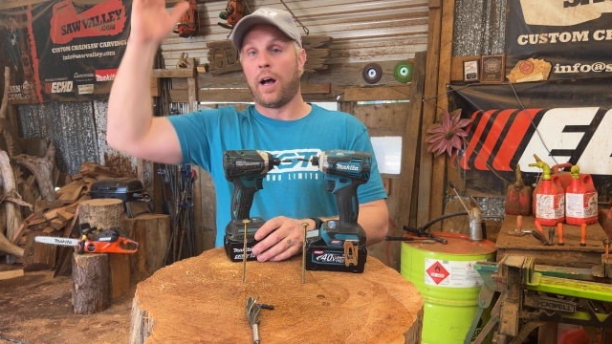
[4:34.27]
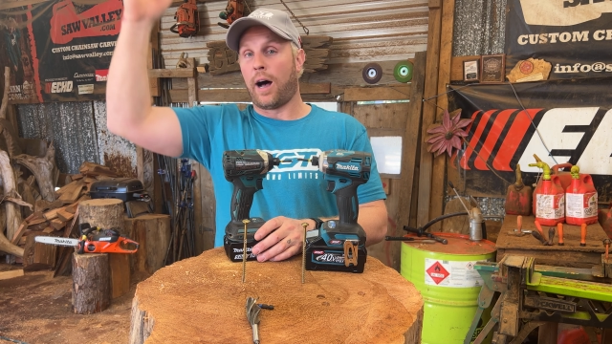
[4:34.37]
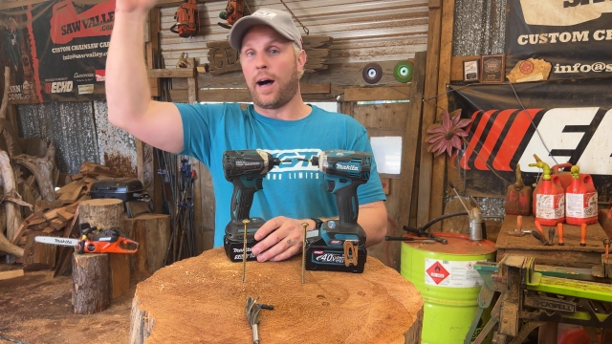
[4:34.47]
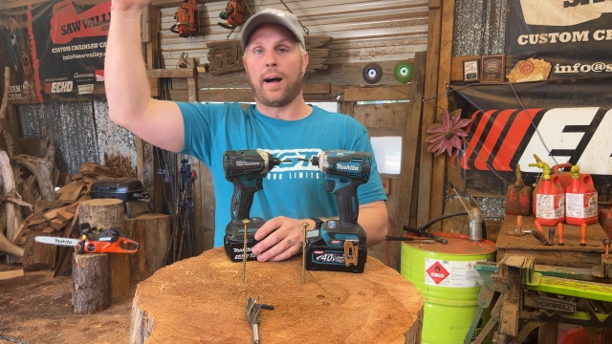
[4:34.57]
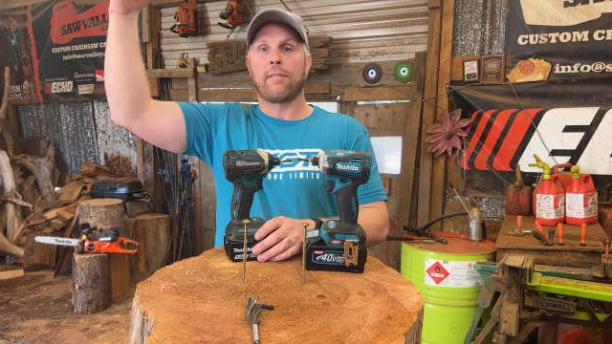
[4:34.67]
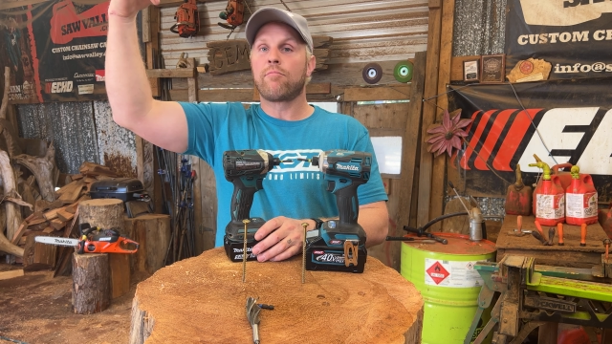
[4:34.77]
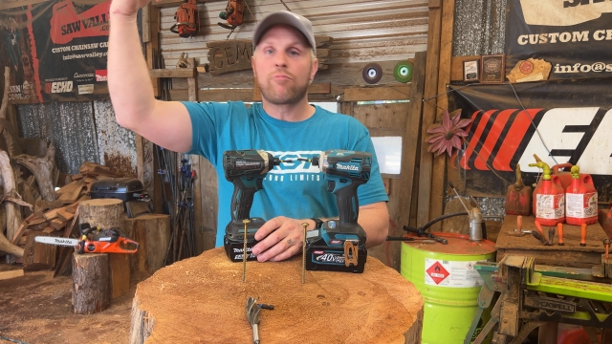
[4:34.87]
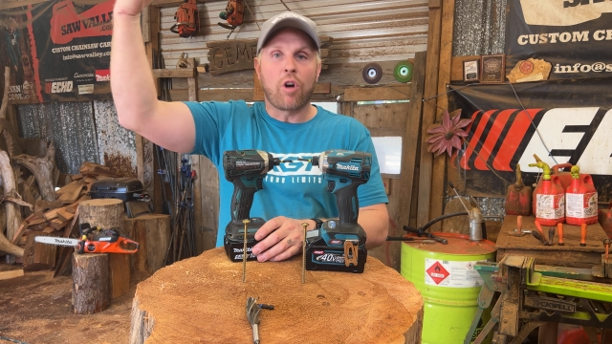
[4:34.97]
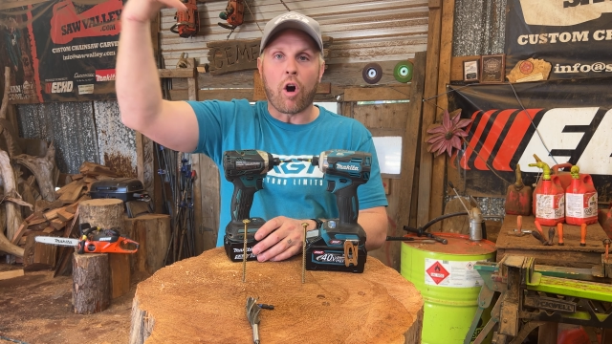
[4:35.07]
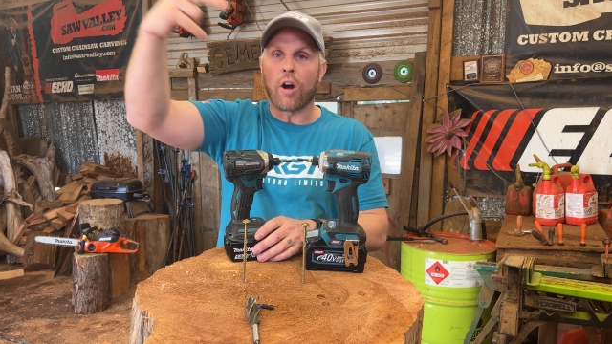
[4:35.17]
uh,
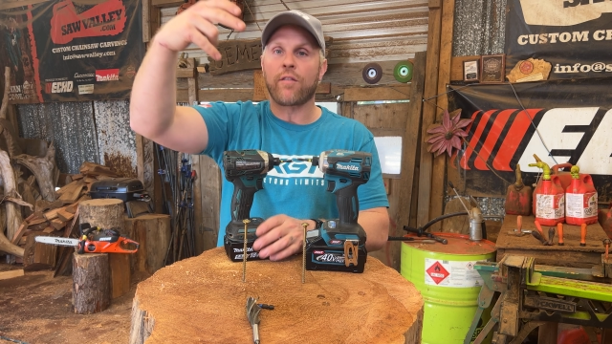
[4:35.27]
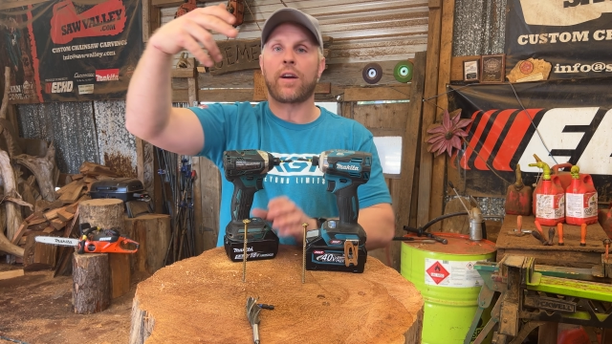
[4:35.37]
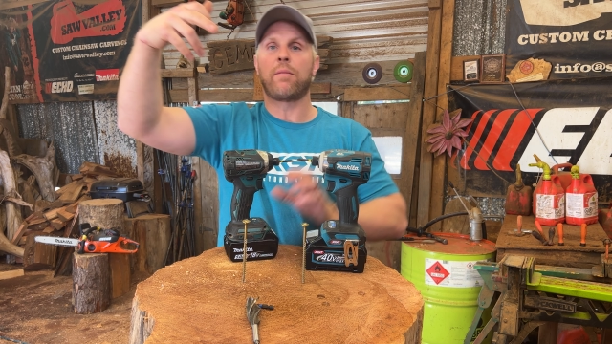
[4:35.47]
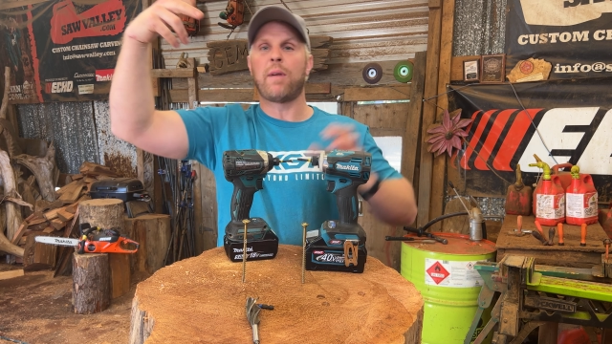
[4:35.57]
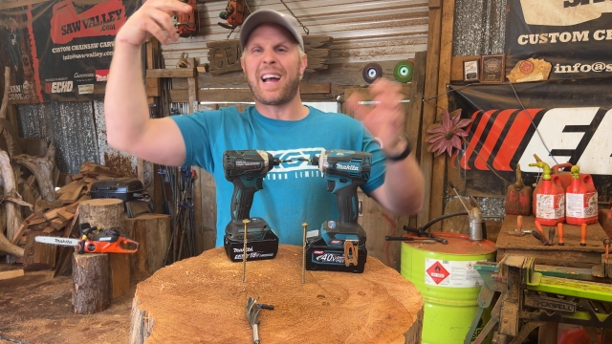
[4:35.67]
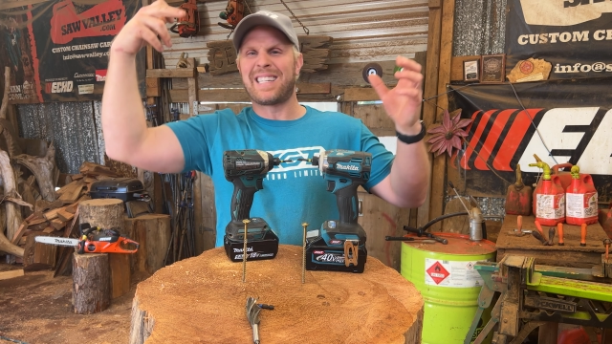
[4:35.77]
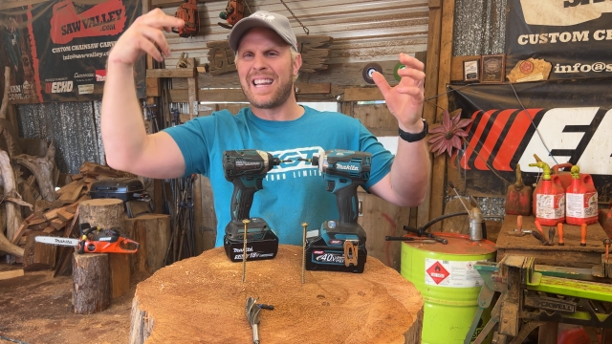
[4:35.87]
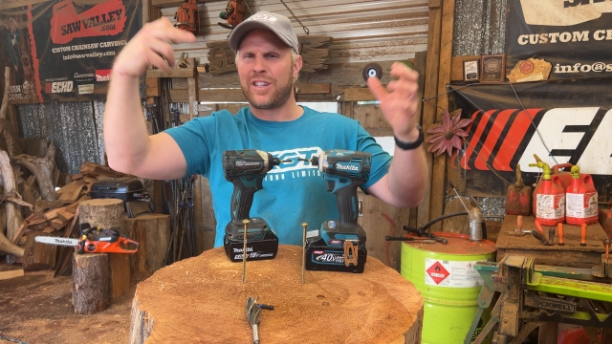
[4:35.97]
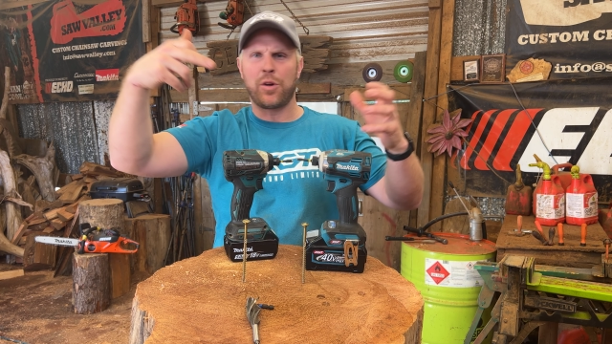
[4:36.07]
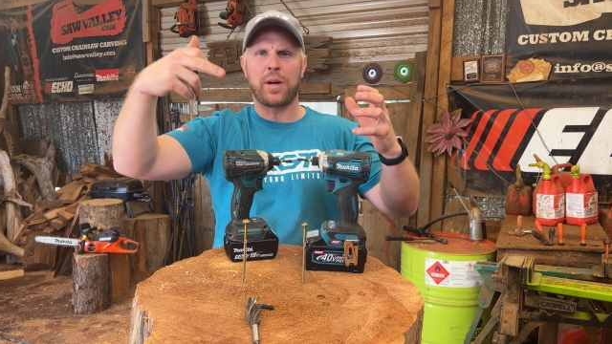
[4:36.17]
carving, uh,
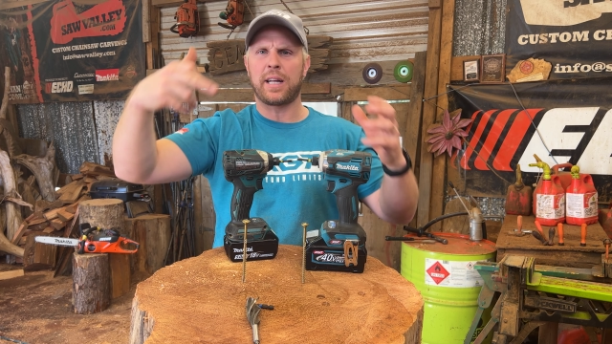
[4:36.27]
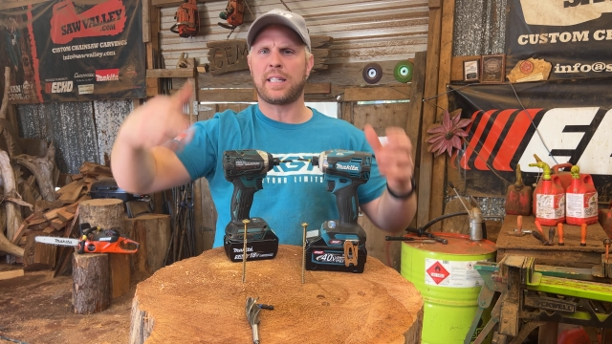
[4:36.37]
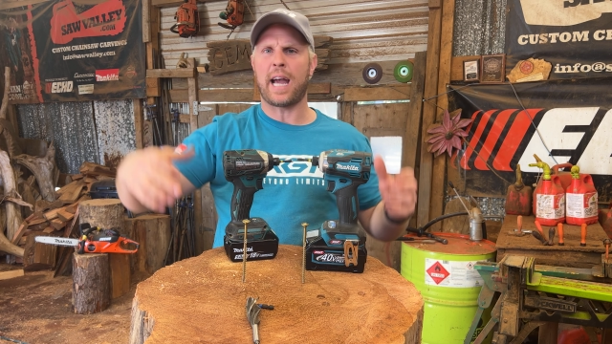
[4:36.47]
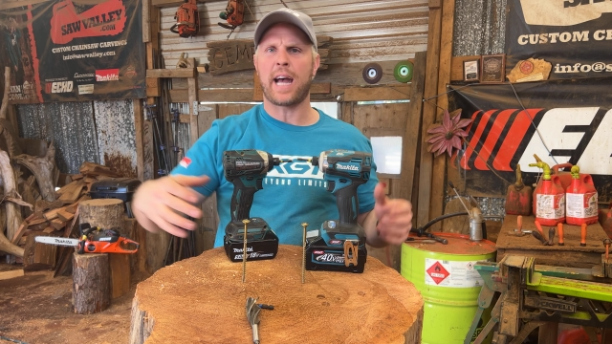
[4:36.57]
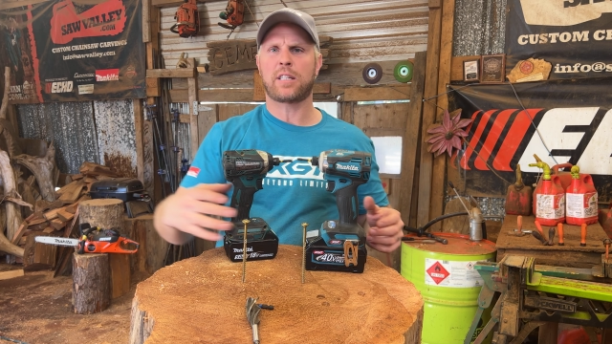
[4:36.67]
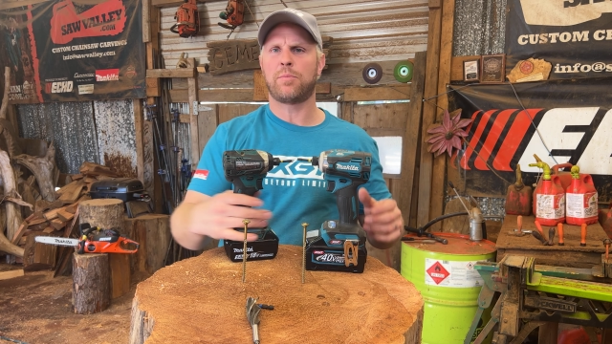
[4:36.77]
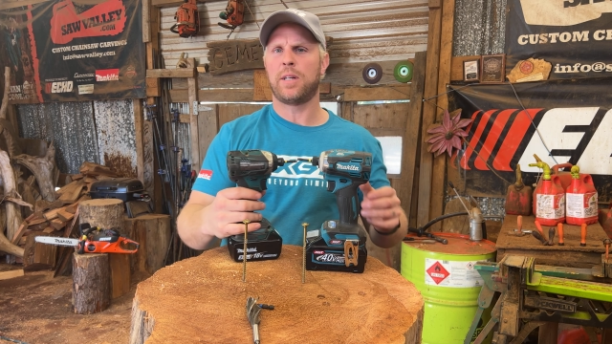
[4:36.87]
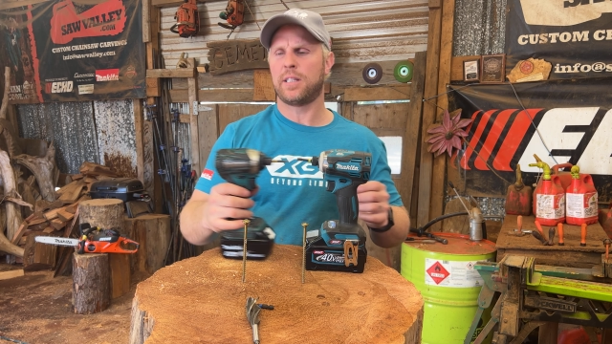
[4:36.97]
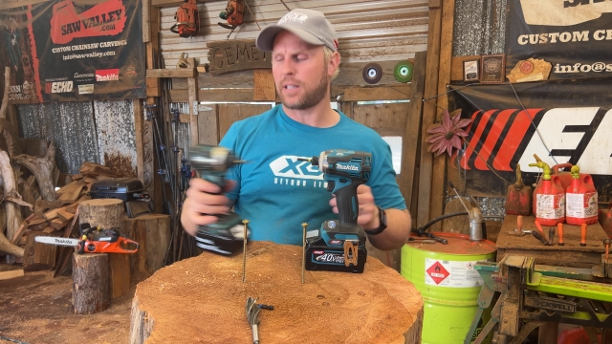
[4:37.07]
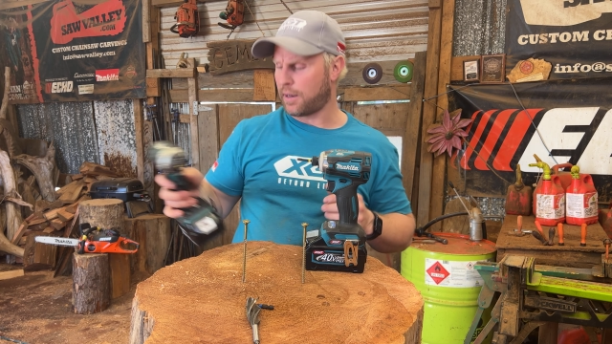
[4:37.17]
doing
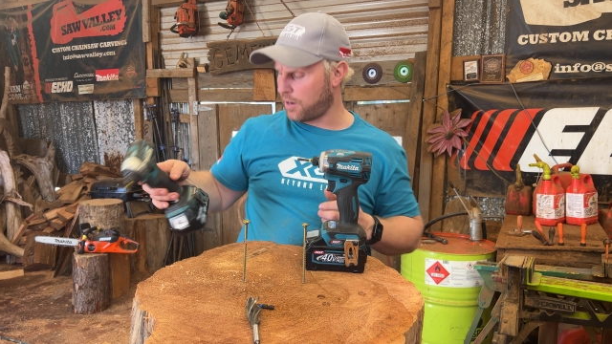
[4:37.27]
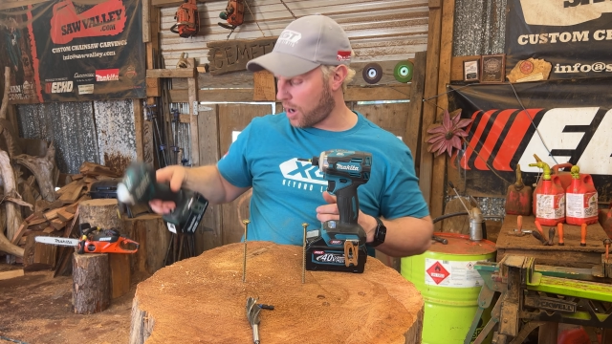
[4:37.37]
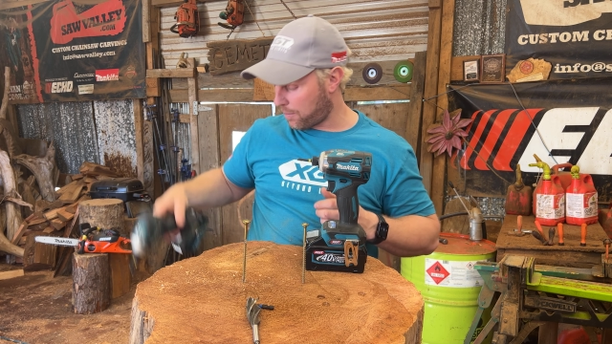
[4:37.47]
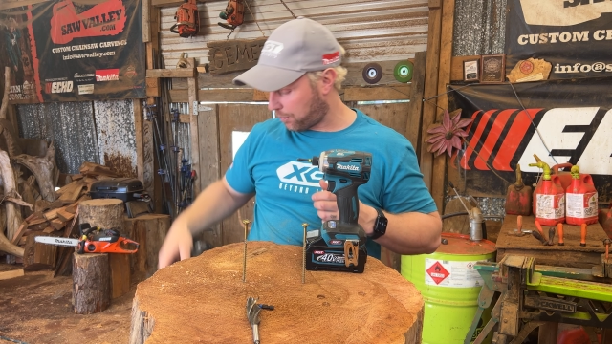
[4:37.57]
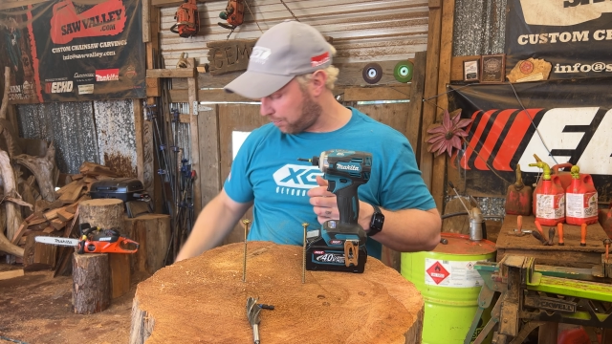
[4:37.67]
attachments, I'm uh, not